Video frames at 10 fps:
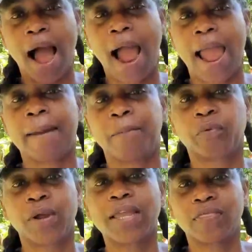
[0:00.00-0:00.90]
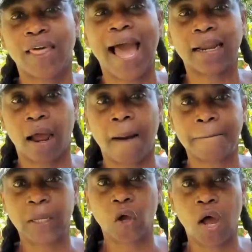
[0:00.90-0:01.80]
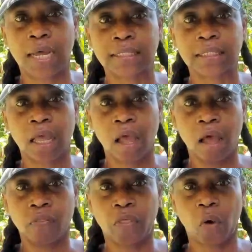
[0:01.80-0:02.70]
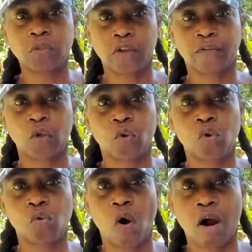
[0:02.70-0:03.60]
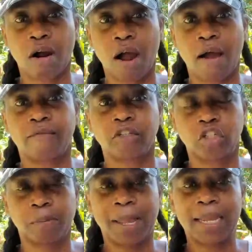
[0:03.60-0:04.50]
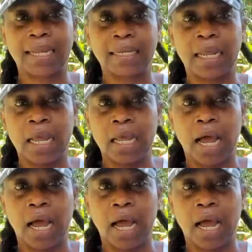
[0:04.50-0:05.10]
I bring that up because those of you who are of Jamaican